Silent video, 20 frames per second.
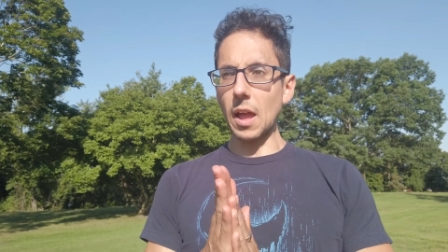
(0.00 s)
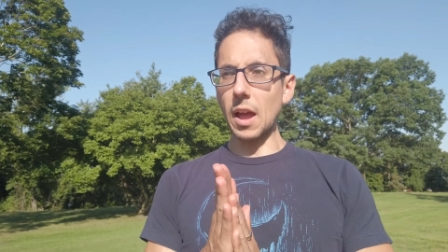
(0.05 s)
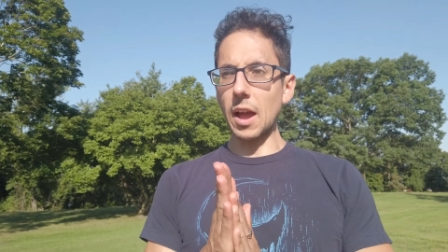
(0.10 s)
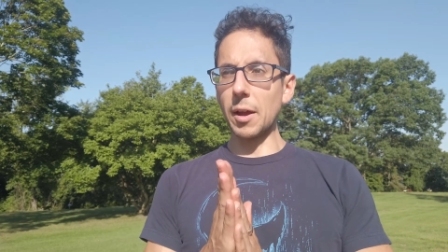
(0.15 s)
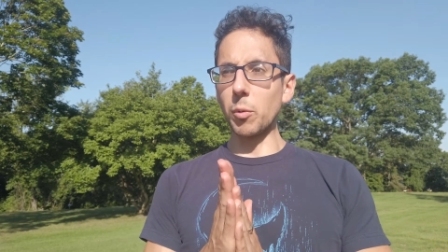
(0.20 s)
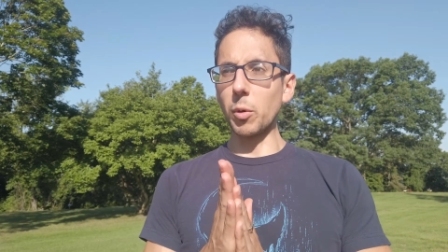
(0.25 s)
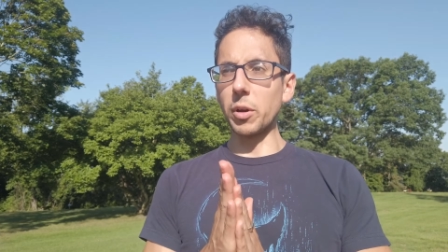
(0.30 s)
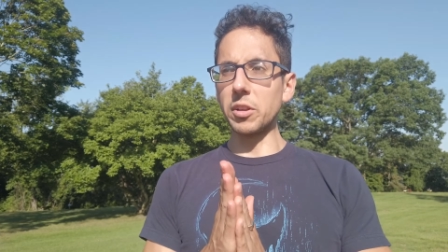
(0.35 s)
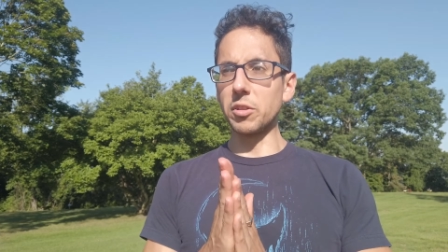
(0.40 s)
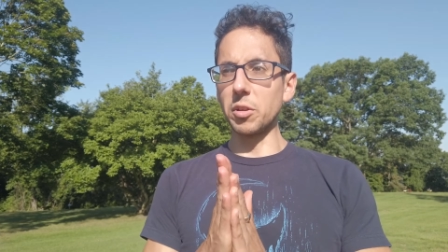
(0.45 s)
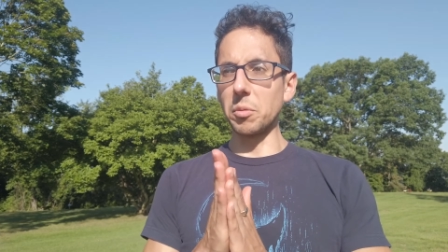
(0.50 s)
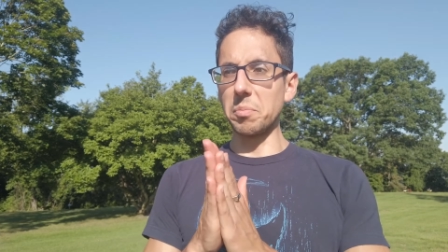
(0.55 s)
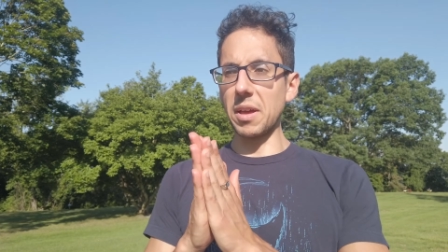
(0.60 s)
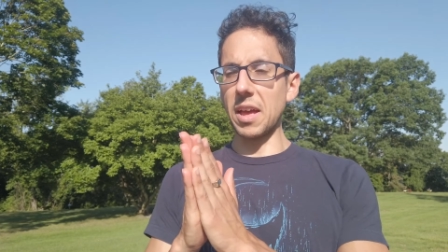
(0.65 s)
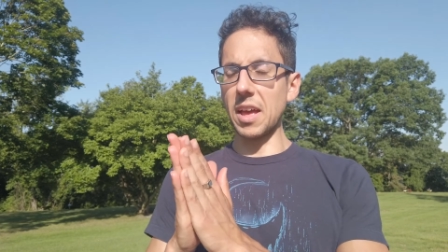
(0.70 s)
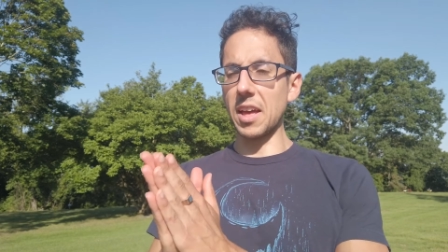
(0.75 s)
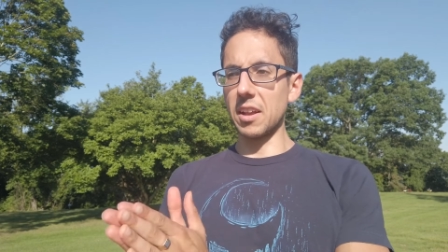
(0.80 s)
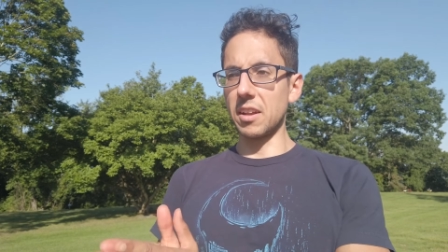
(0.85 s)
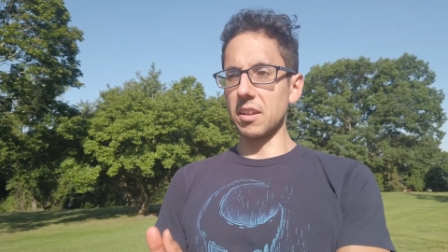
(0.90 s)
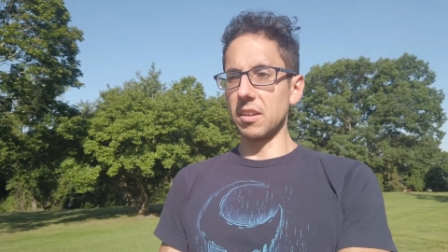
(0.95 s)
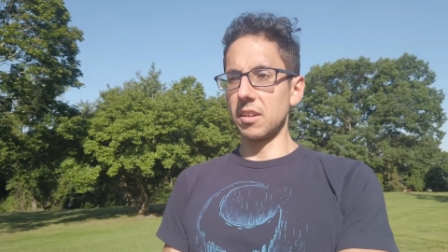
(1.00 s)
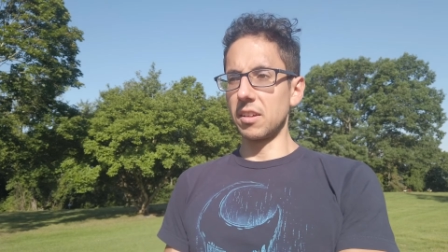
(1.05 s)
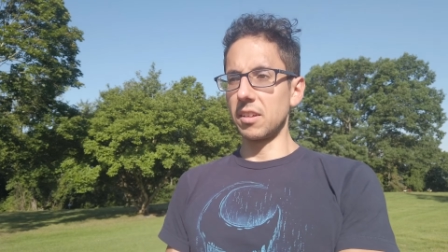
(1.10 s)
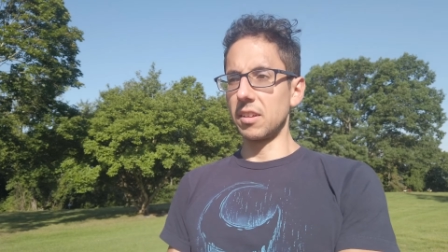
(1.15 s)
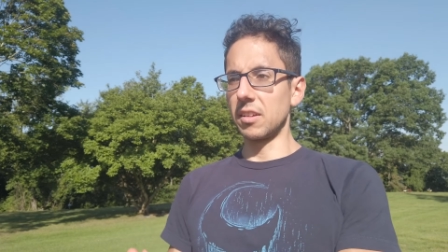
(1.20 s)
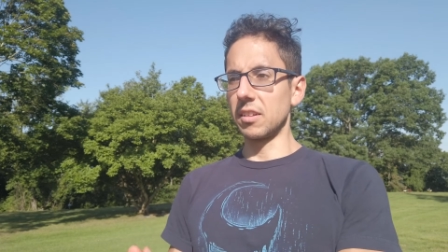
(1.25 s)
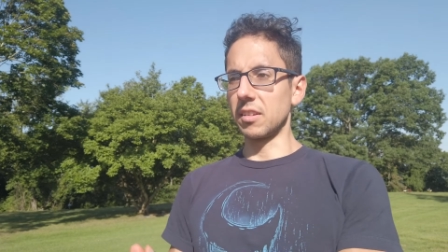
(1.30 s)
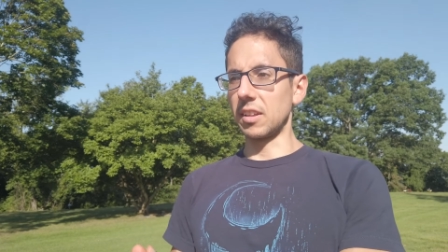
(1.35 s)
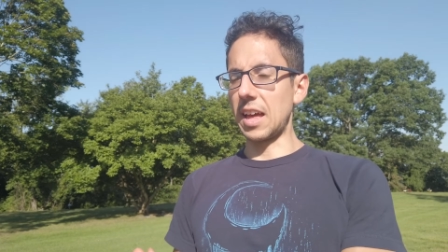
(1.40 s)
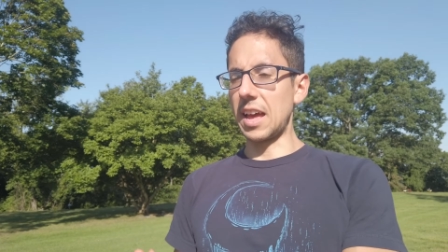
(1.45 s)
I went to bed
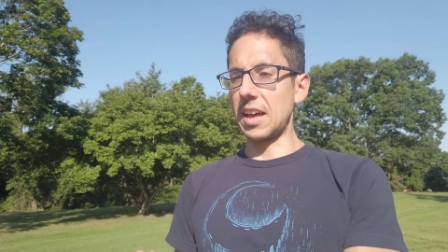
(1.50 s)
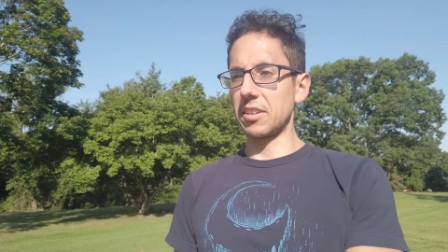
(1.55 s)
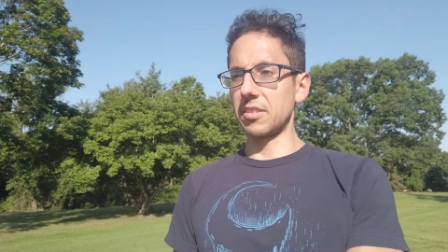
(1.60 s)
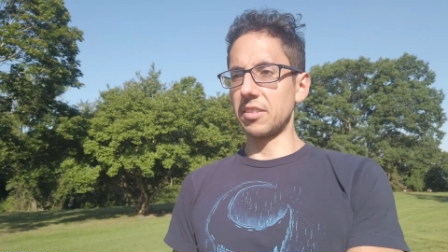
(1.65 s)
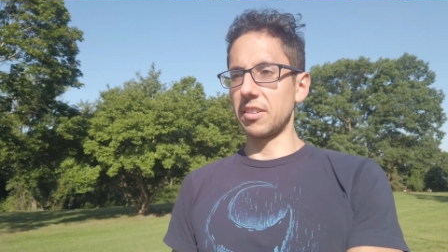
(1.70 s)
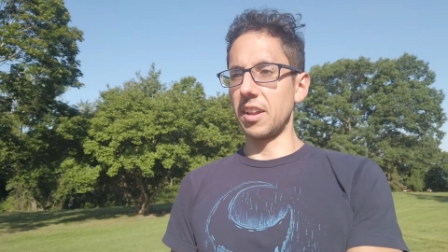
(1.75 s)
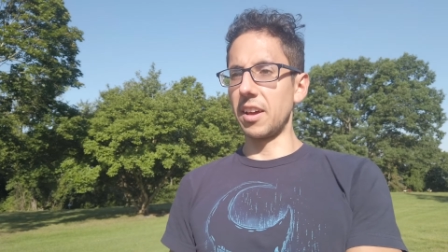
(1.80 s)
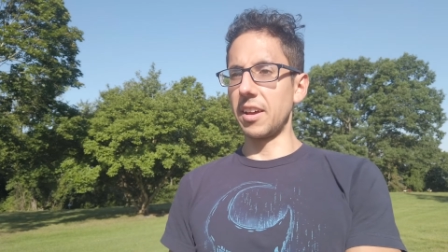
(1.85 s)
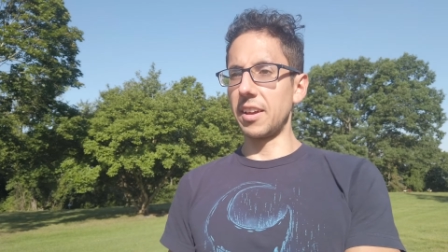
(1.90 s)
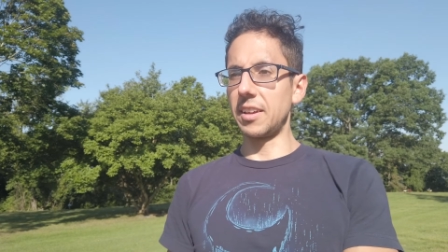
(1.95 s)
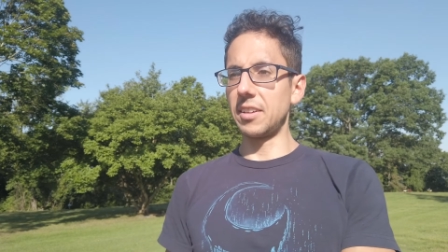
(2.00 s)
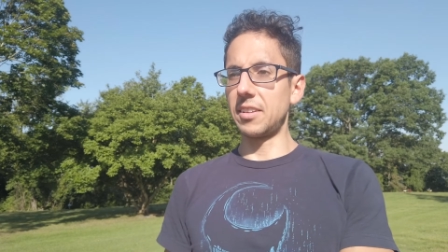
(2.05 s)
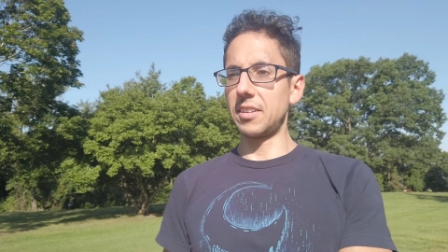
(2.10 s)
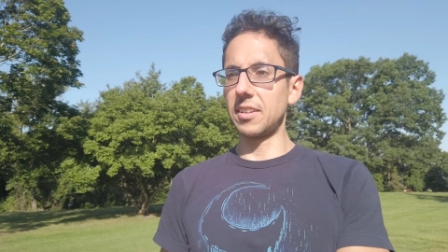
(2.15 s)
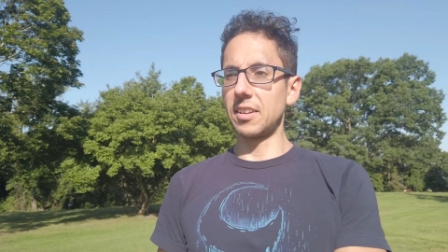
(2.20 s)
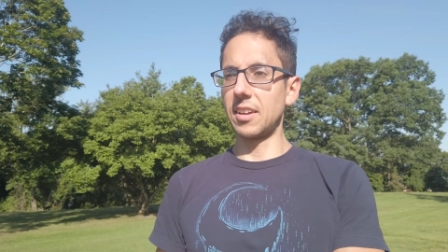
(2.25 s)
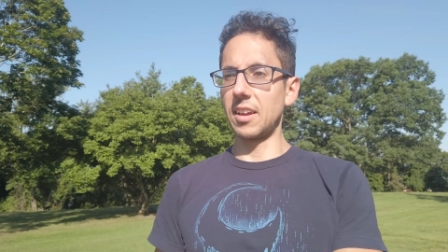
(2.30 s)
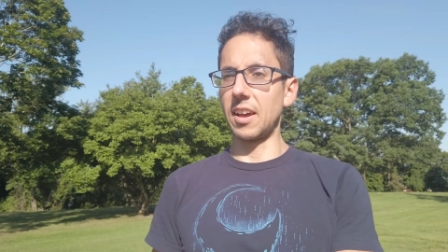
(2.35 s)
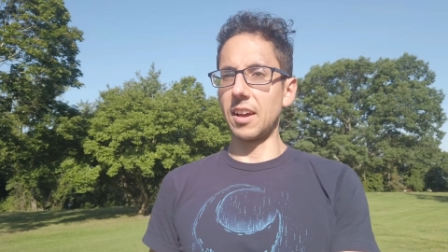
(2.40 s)
last night.